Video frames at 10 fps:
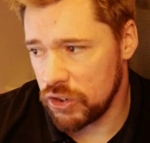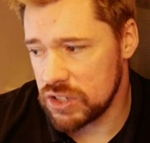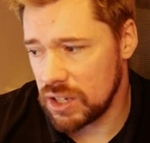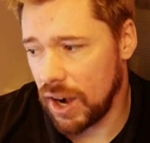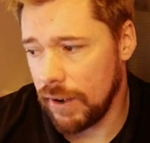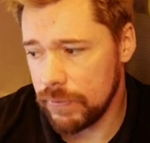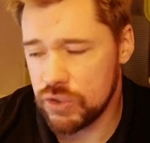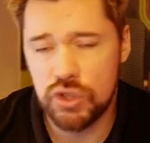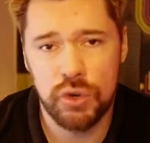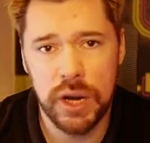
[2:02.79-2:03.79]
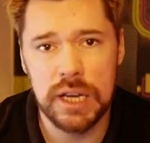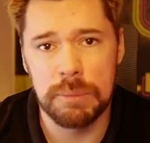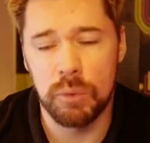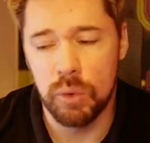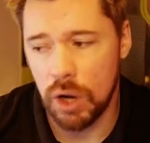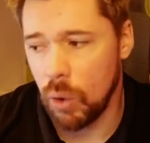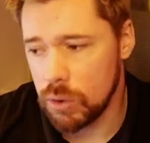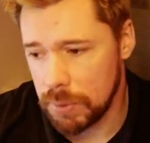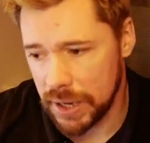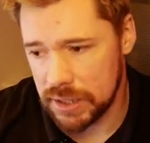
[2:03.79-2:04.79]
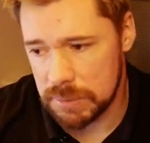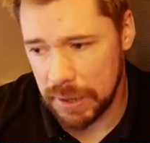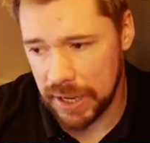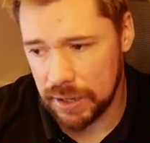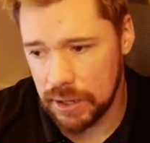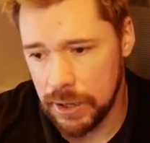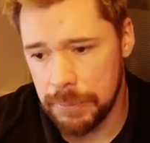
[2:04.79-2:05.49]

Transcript: an untradable Gold Players Pack,